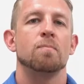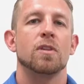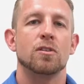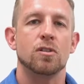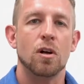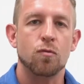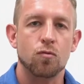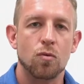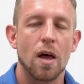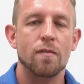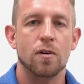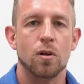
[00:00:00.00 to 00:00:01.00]
there's enough
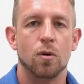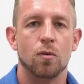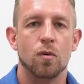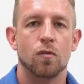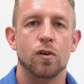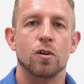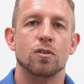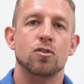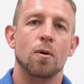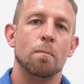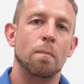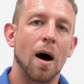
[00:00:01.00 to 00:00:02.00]
revenue for you to
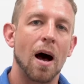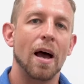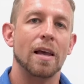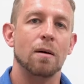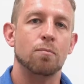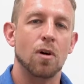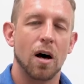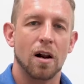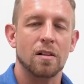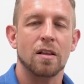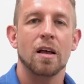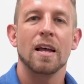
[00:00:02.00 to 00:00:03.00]
start buying a
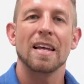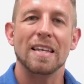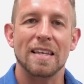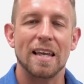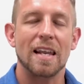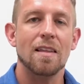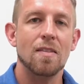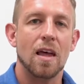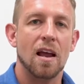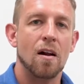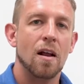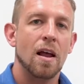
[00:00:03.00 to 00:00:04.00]
product, get in there,